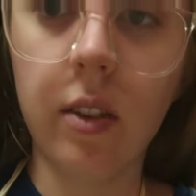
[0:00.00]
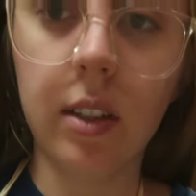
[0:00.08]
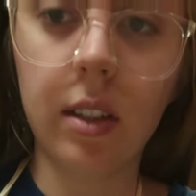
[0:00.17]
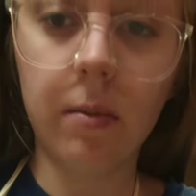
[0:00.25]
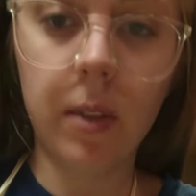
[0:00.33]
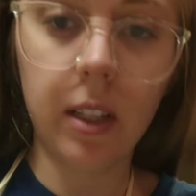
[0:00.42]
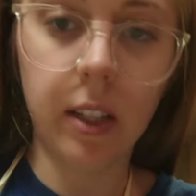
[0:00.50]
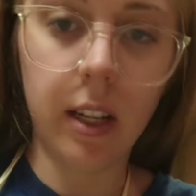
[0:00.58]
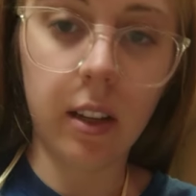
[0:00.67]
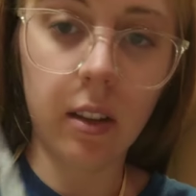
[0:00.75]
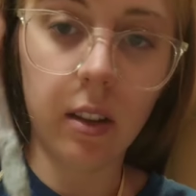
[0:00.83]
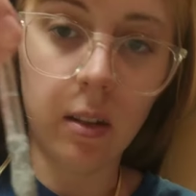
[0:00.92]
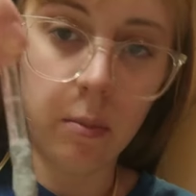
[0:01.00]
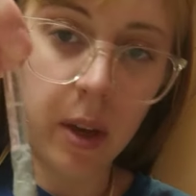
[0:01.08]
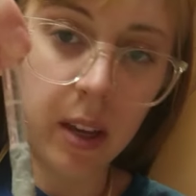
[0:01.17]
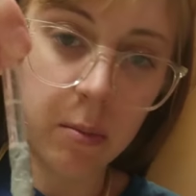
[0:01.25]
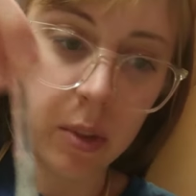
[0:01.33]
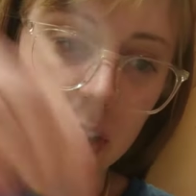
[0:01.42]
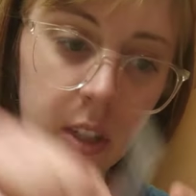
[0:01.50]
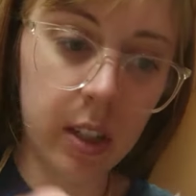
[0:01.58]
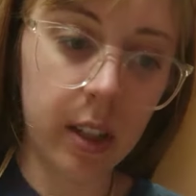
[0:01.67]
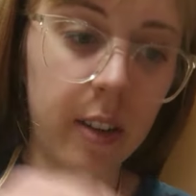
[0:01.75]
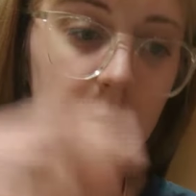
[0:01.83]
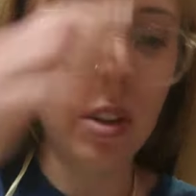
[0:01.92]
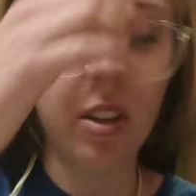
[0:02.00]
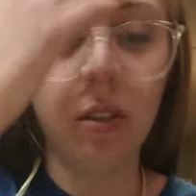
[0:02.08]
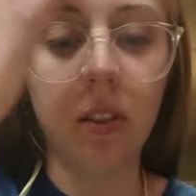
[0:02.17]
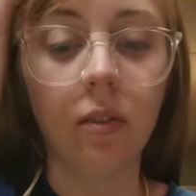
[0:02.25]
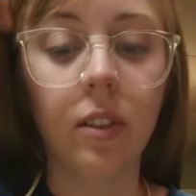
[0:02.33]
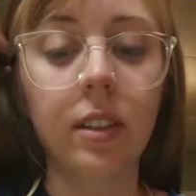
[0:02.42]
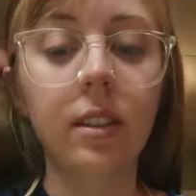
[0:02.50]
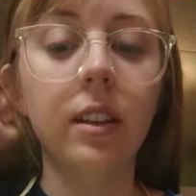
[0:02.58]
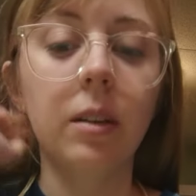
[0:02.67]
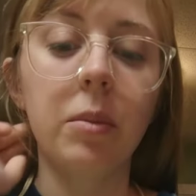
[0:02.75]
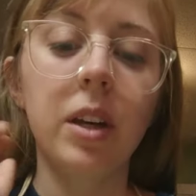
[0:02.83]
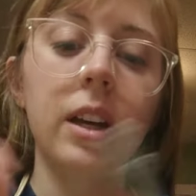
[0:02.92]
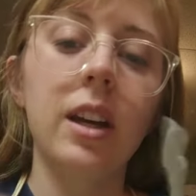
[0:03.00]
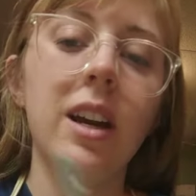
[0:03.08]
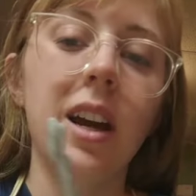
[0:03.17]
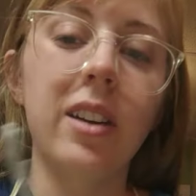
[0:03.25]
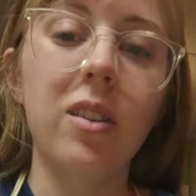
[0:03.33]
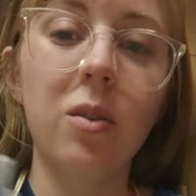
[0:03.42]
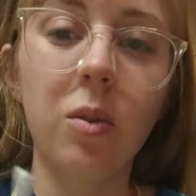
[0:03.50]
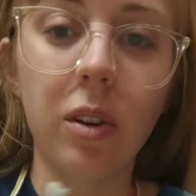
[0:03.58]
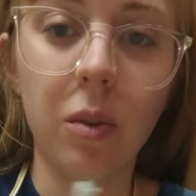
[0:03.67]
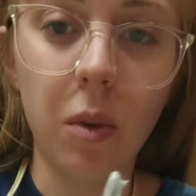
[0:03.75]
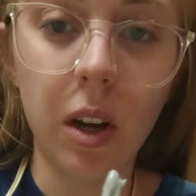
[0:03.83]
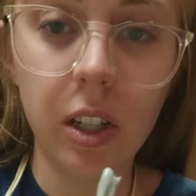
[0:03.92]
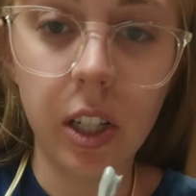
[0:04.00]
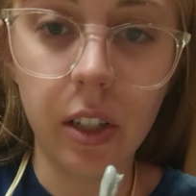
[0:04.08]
something like the paintbrush that I've been using for slip, I don't want to wash it